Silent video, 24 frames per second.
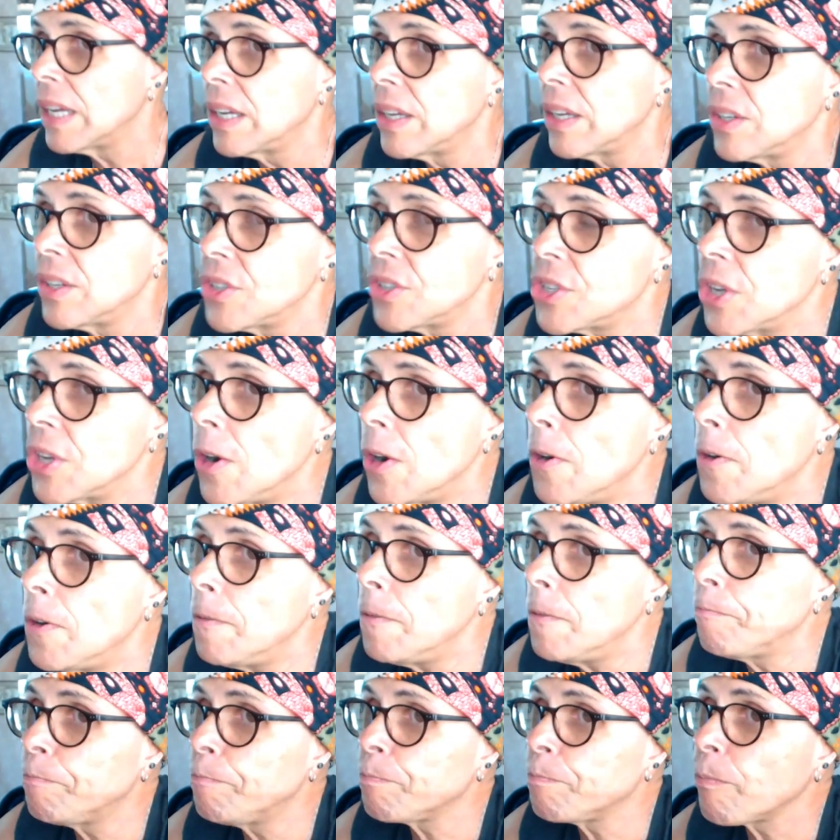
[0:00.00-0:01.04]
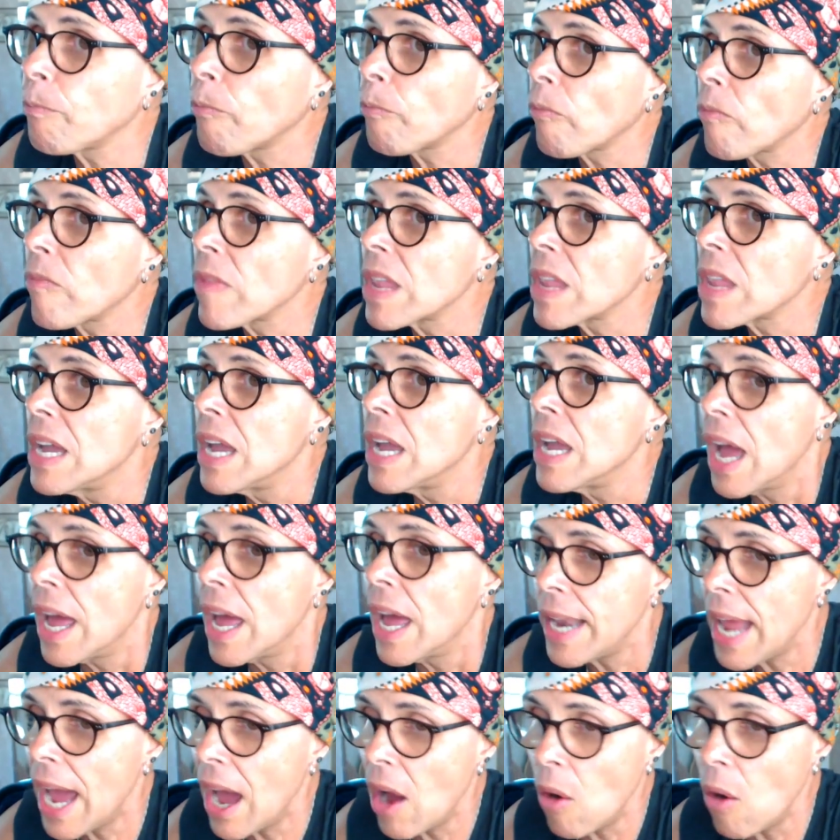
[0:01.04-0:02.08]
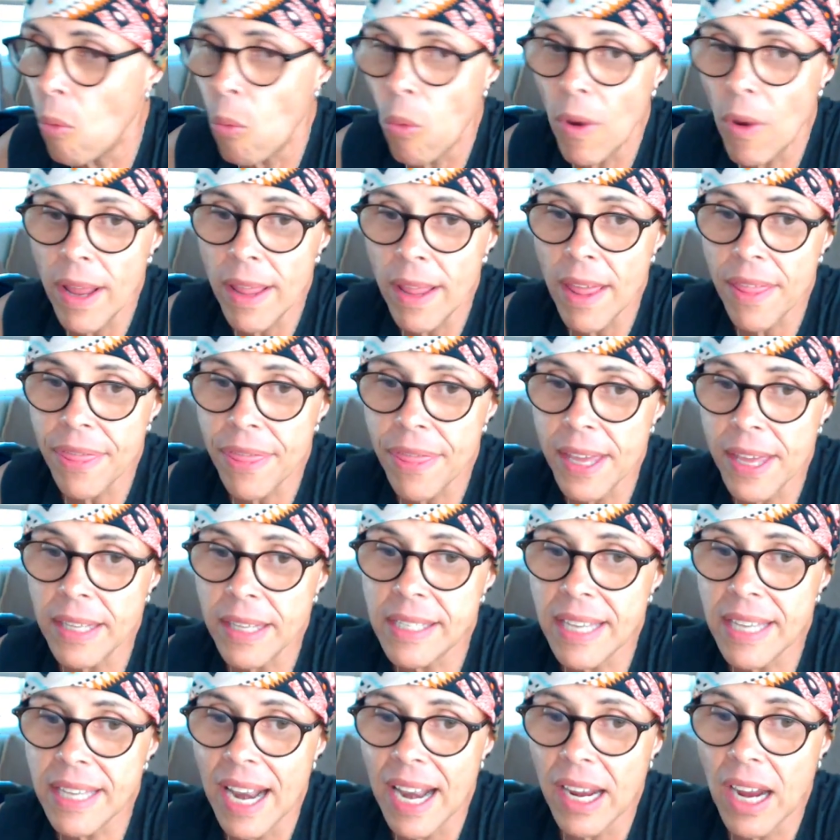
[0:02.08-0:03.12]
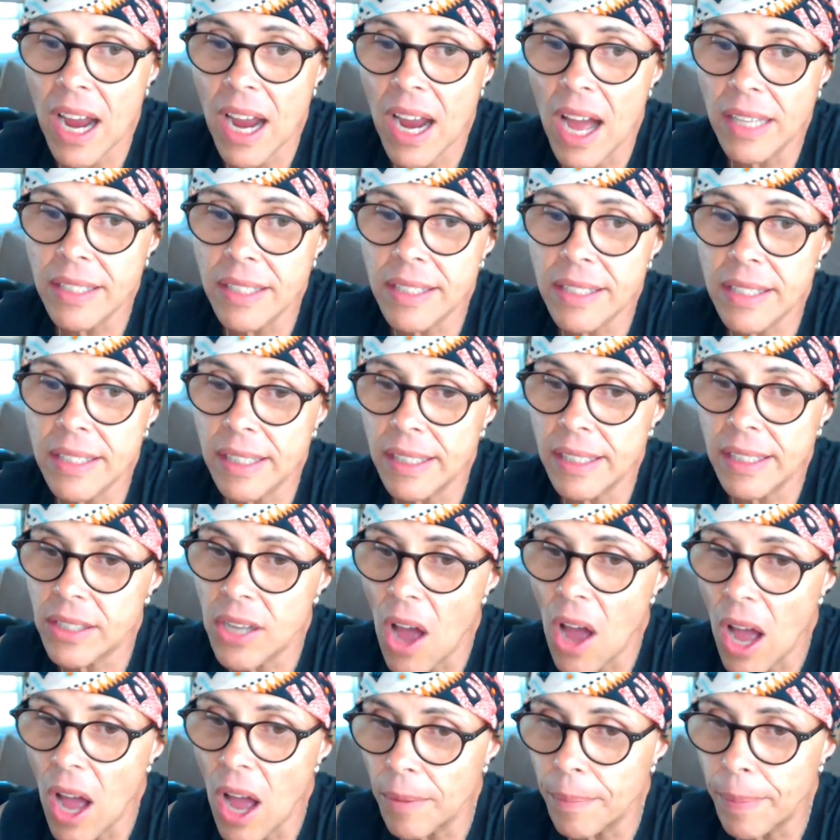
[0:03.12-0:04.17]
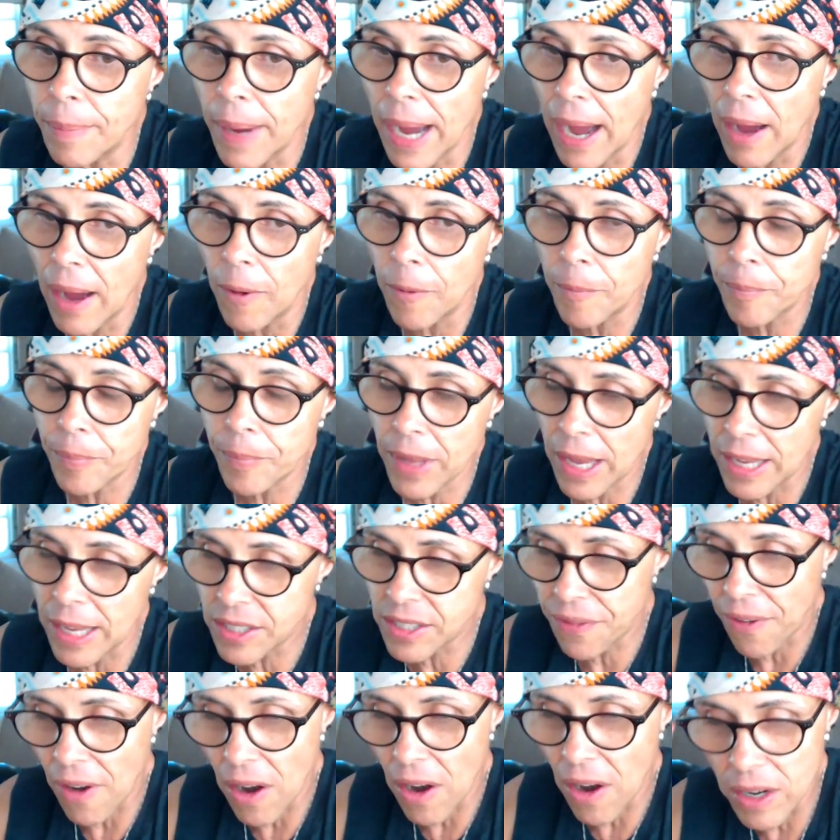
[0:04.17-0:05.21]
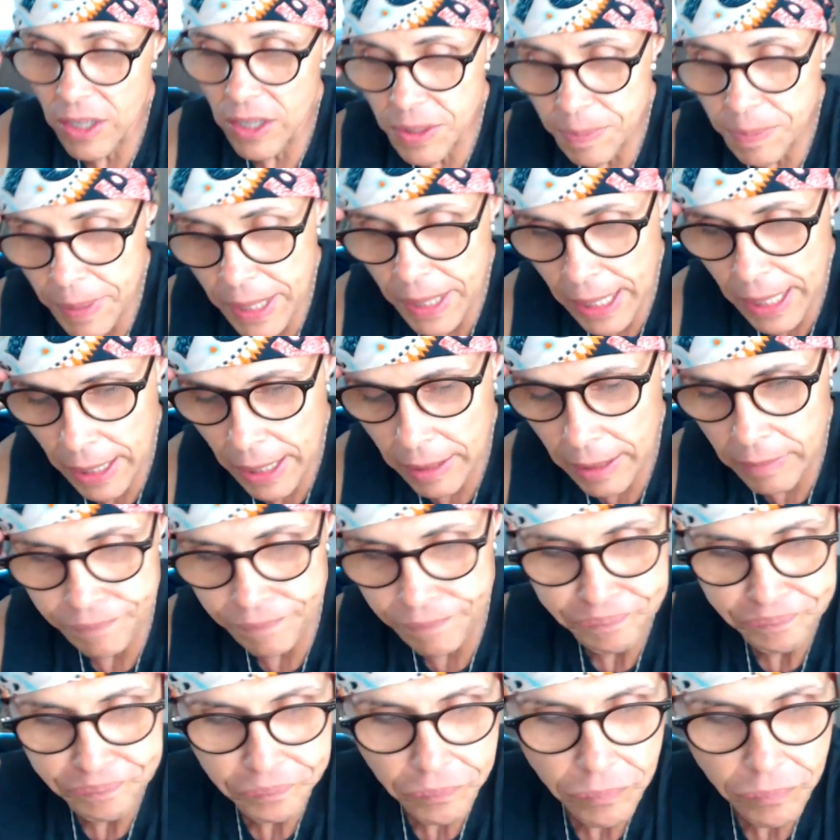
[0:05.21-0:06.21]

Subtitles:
So now one of the things that I constantly talk about as far as being